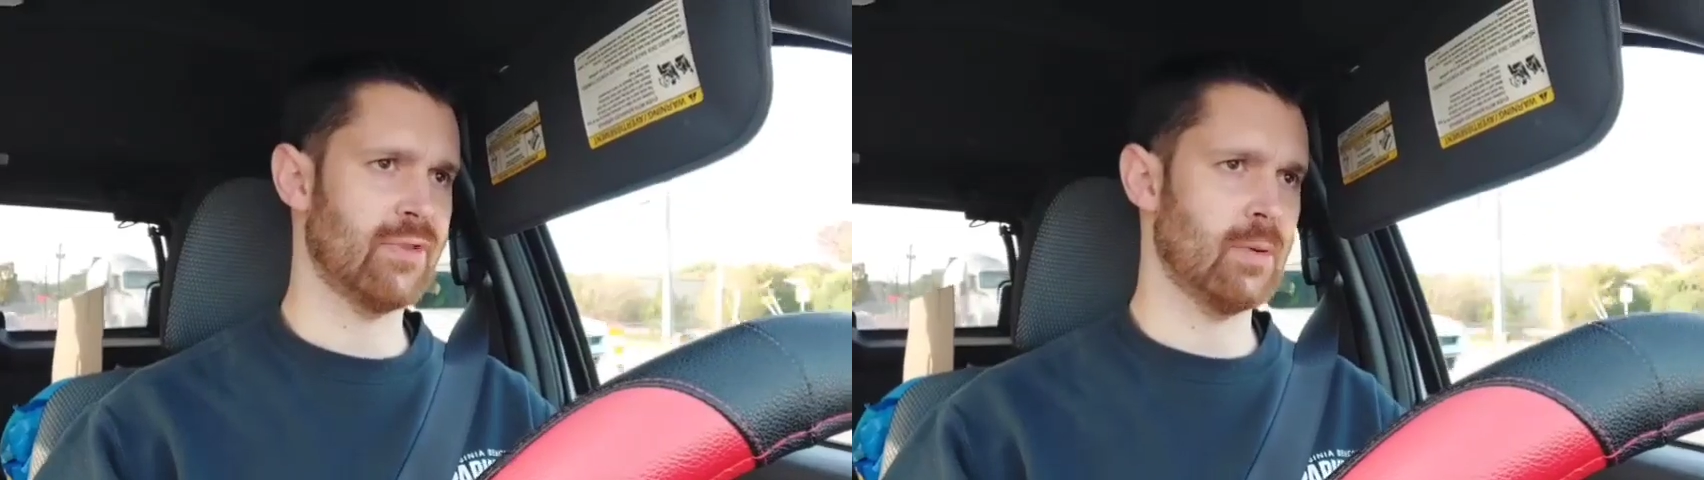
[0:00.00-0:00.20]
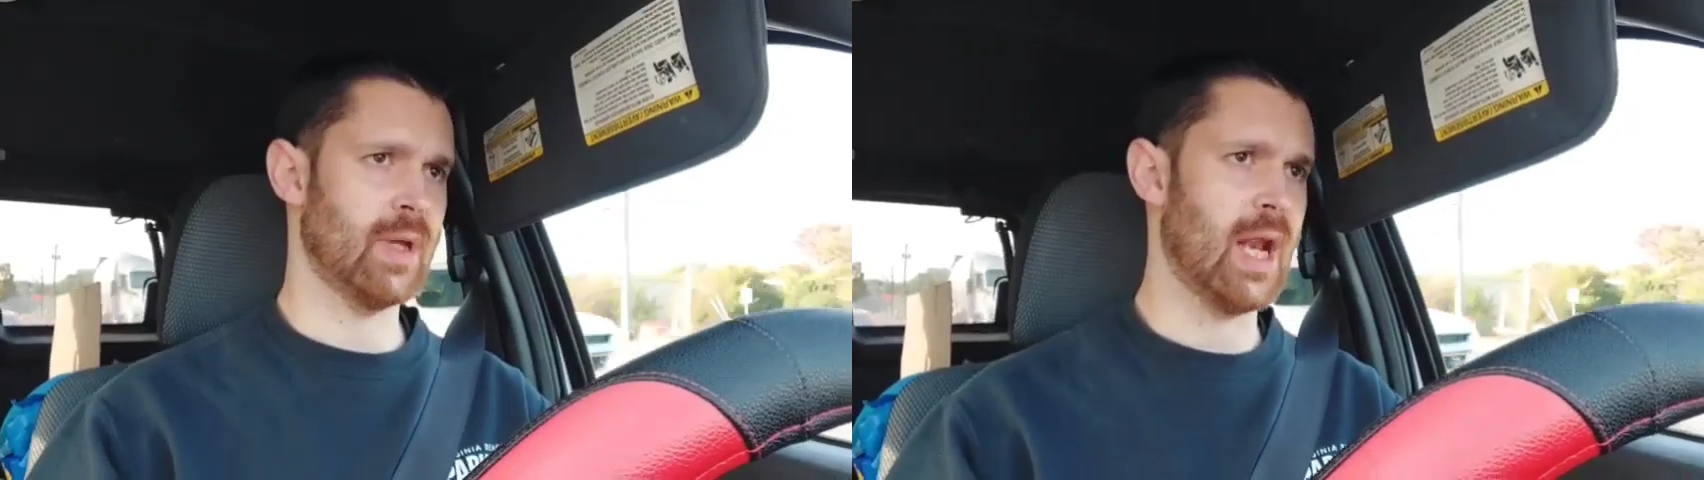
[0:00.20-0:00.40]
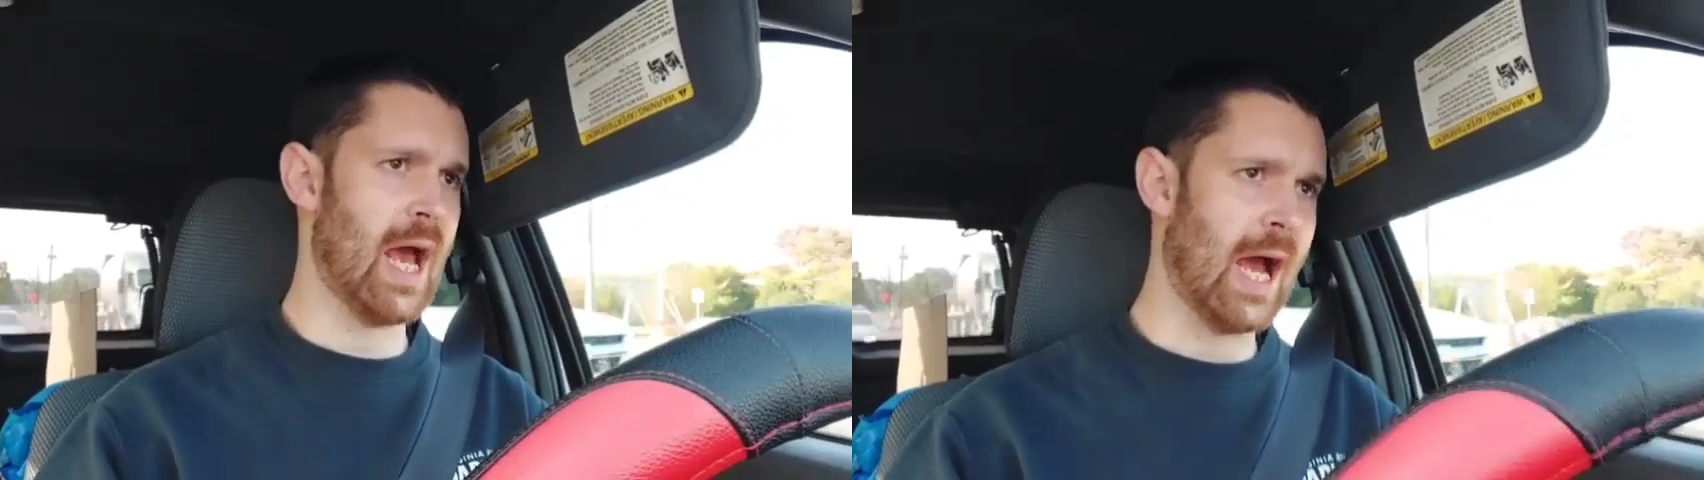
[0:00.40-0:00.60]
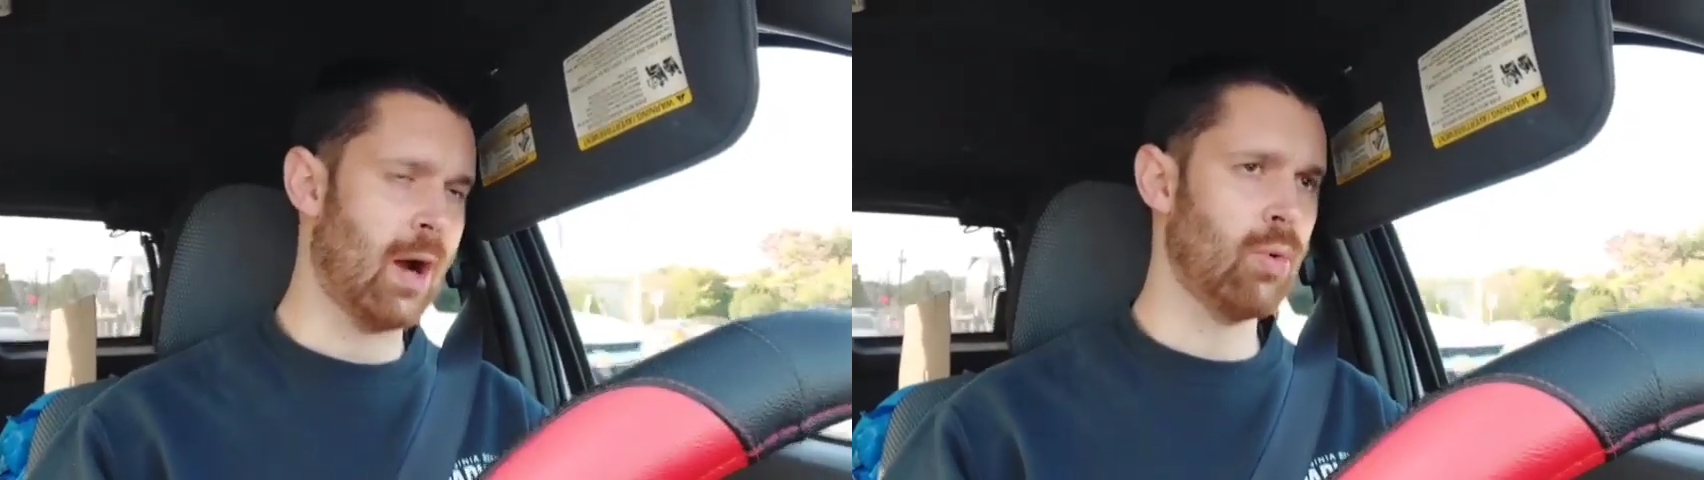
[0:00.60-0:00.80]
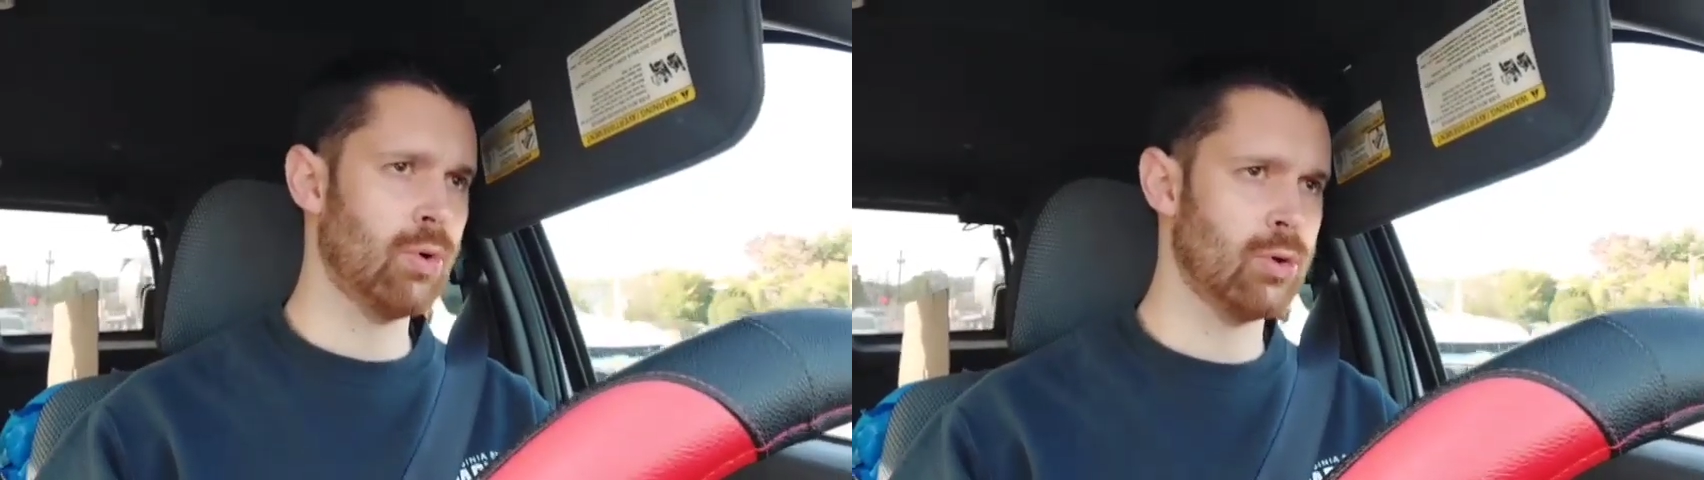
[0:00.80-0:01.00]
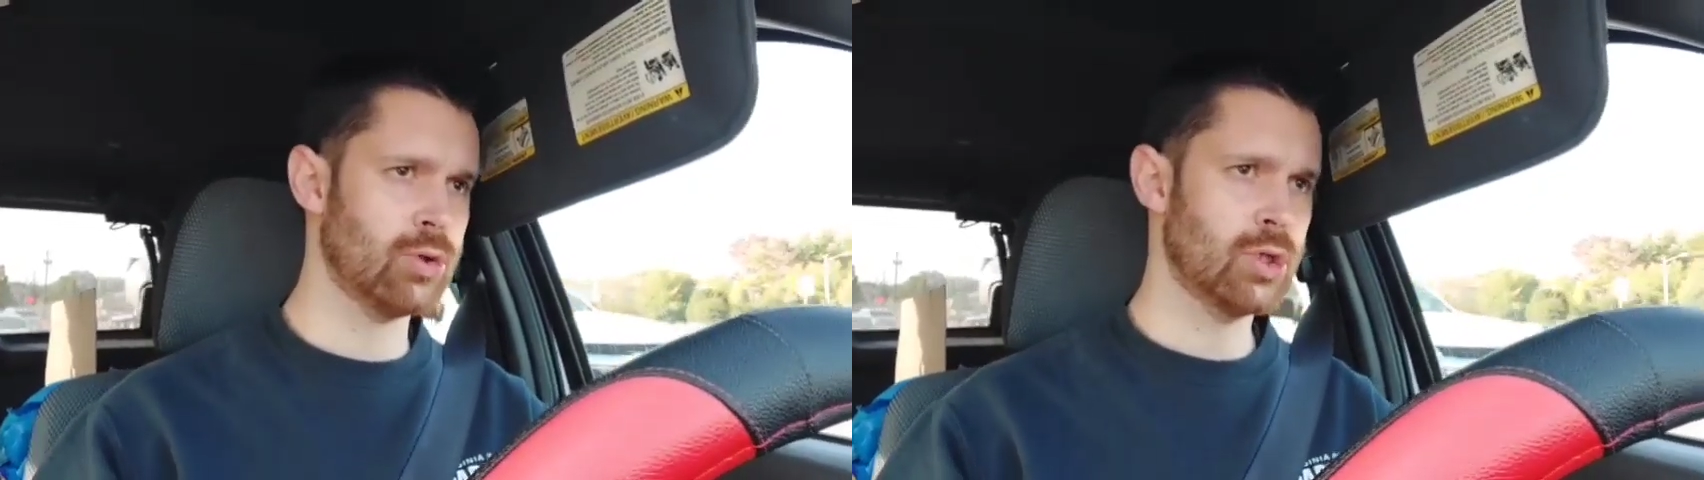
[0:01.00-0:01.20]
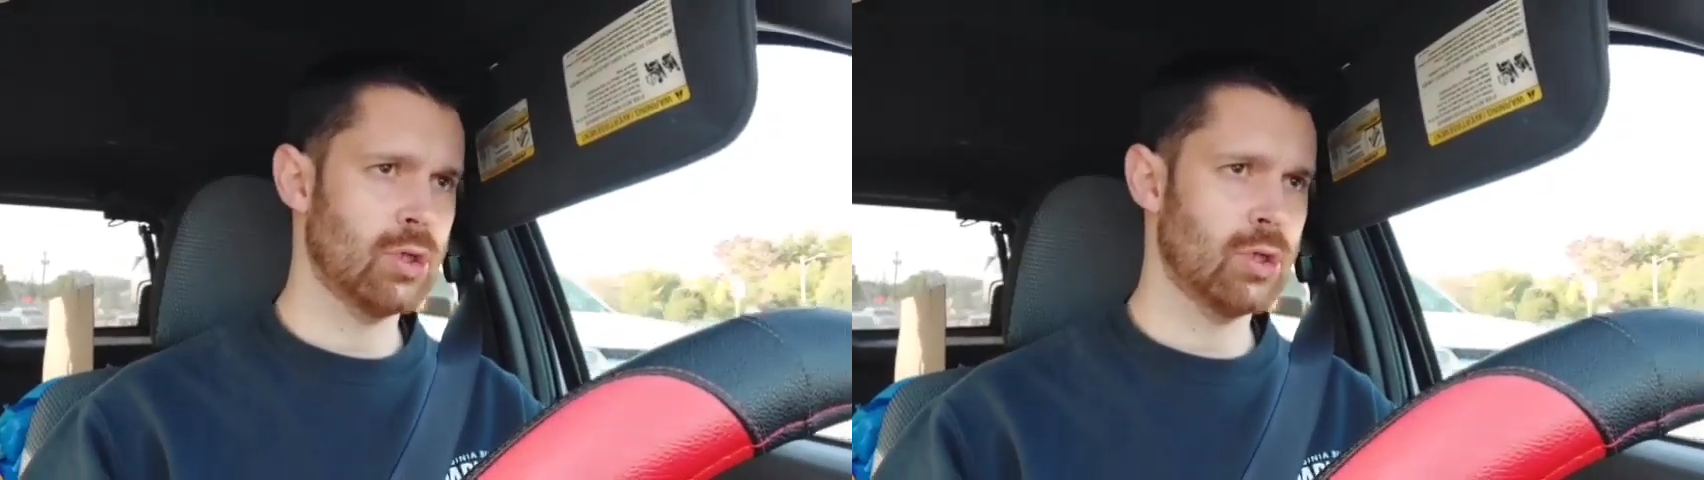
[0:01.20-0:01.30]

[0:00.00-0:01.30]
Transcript: them an hour's